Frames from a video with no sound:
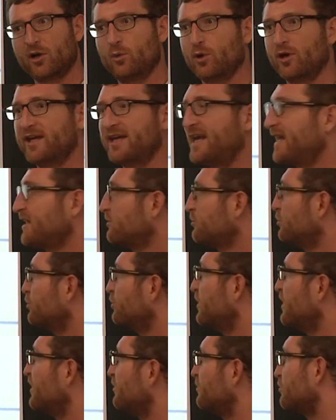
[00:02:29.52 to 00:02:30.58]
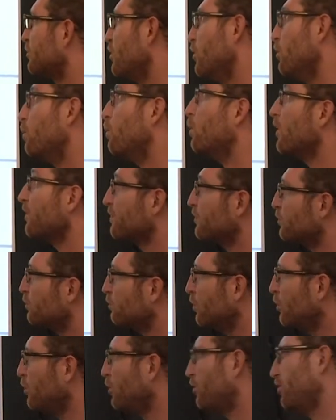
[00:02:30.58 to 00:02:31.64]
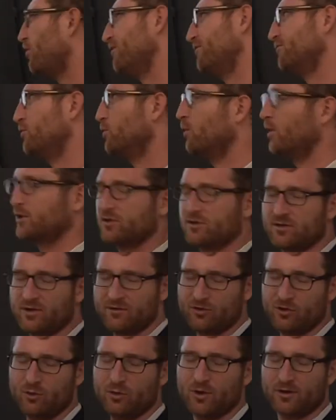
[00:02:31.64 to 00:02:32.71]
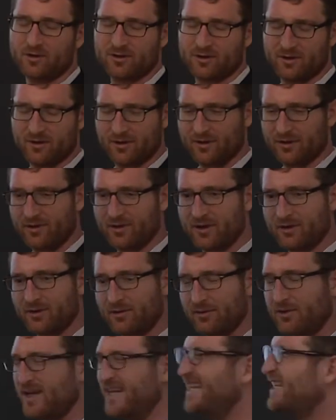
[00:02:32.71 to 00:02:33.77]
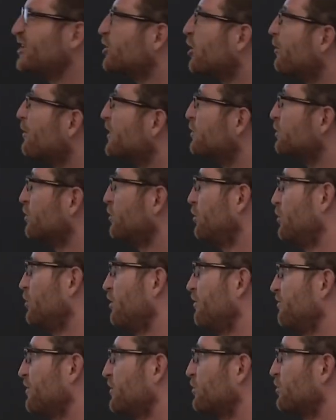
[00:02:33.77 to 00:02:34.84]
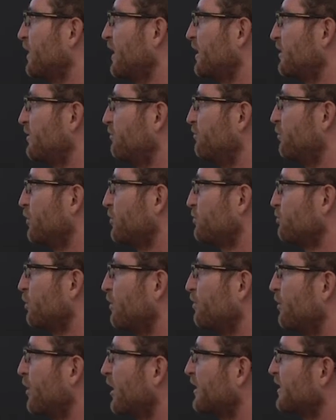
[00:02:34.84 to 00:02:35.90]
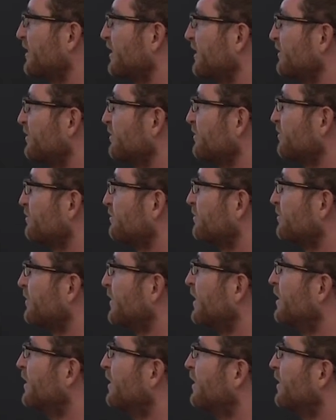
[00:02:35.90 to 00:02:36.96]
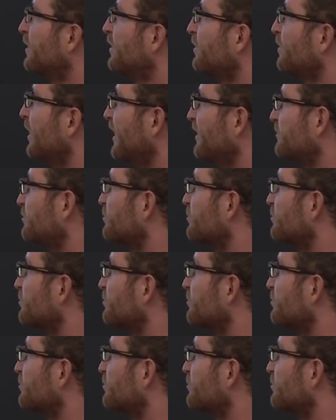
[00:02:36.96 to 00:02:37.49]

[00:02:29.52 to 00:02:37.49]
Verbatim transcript: want to get to is what the role, if you want, if you want uh, the, the economic role of the credit default swap market is right?